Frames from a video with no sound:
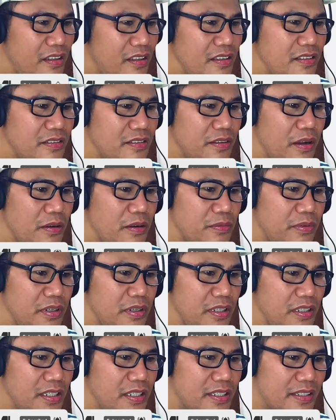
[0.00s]
this song
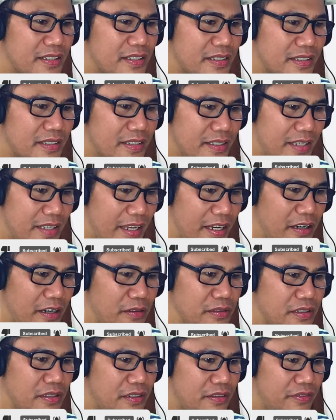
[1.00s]
really
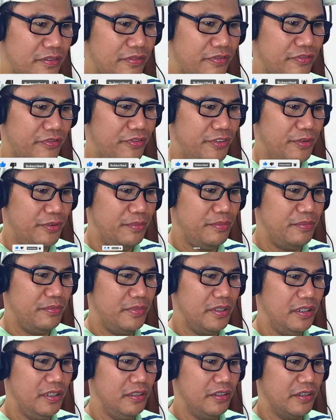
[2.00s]
sounds
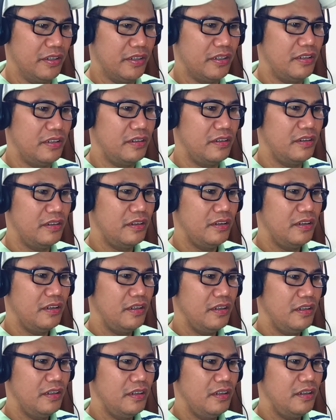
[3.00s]
familiar.
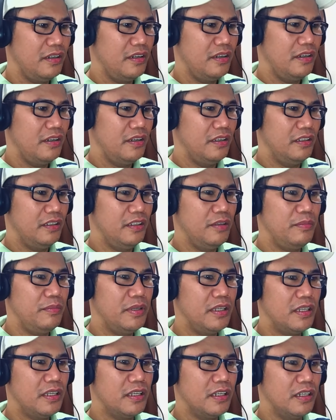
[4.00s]
Let
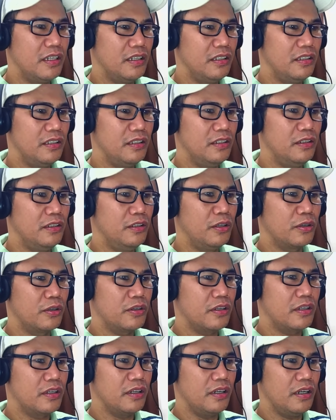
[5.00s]
me look
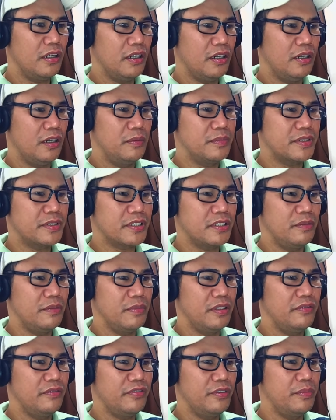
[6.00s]
um,
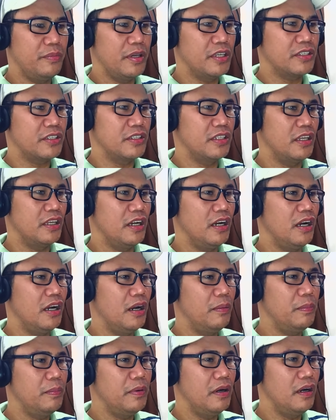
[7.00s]
some information
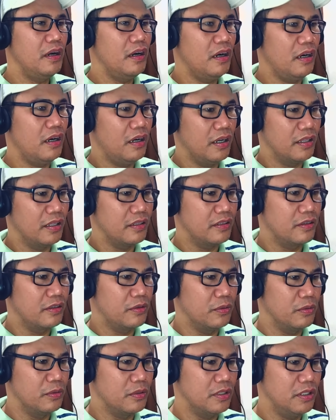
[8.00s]
up on
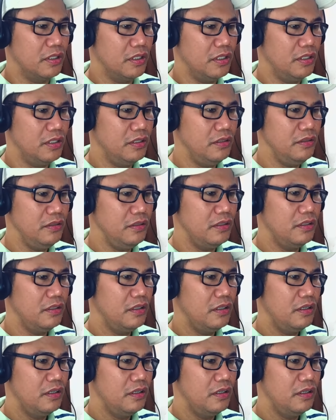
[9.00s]
Google.